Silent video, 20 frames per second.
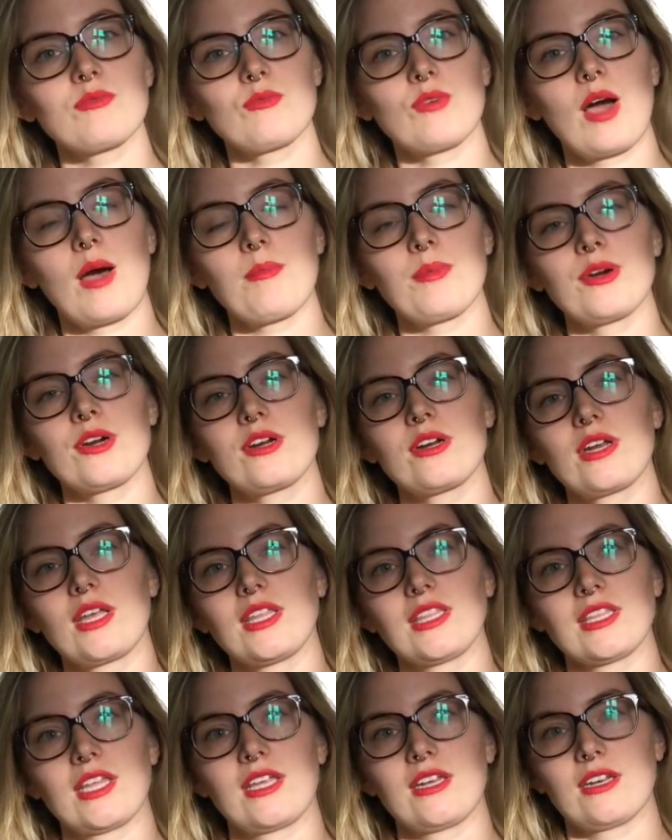Robert,
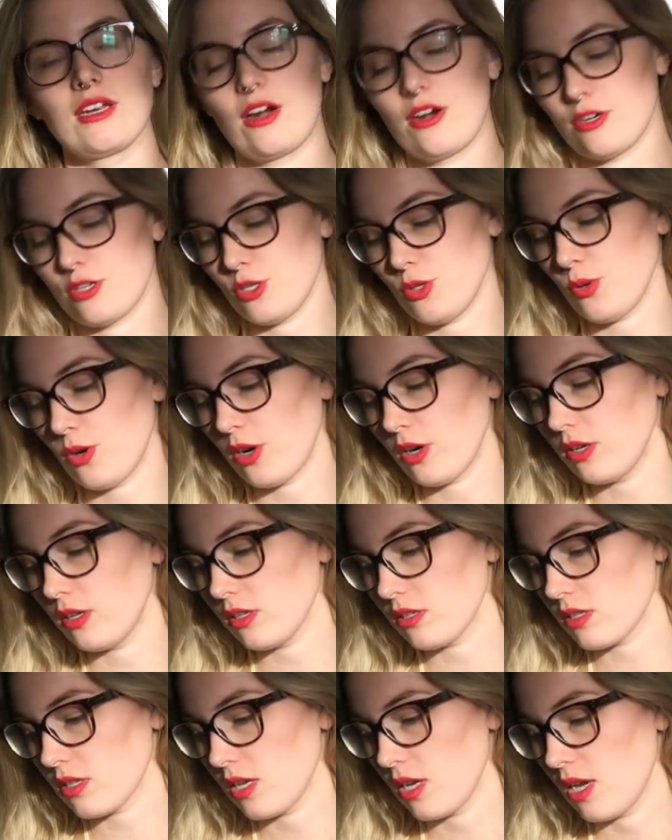and then our two
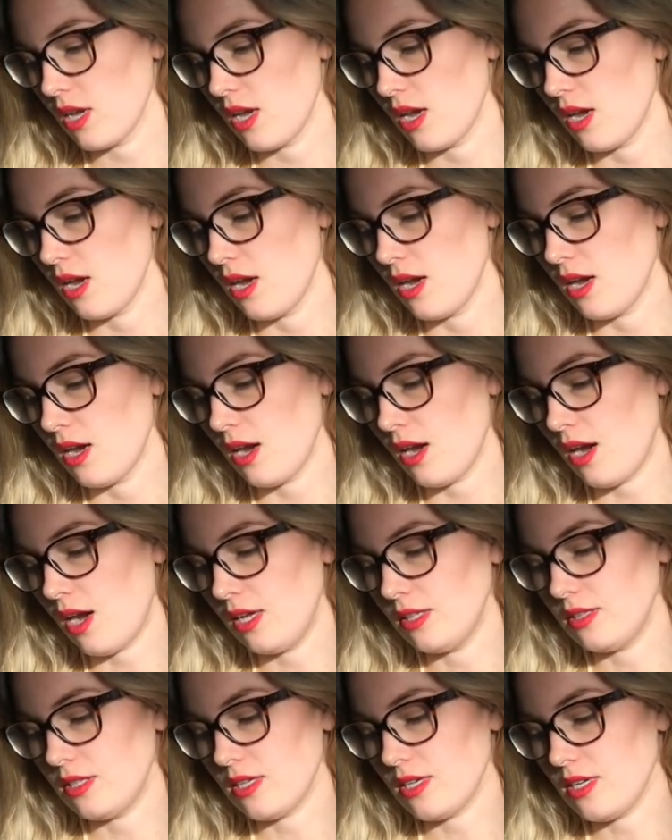girls
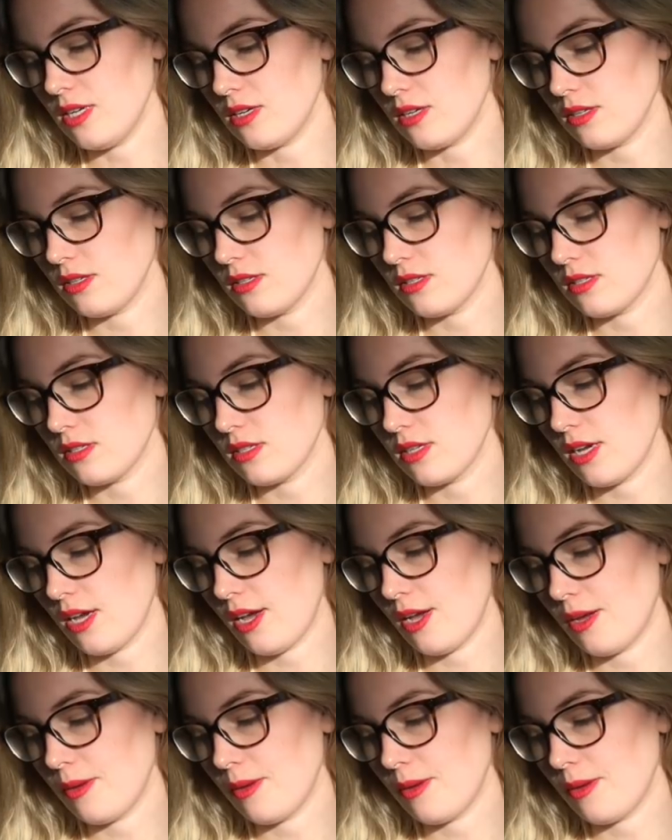on the needles.